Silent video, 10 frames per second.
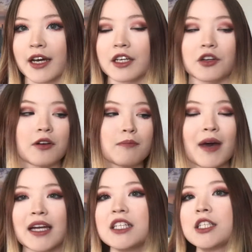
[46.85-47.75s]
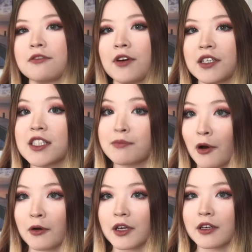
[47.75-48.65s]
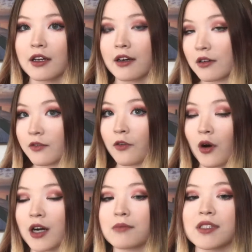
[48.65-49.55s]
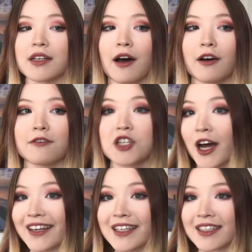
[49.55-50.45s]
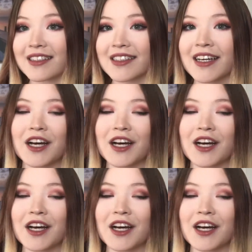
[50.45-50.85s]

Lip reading: There are many different spoken forms of Chinese,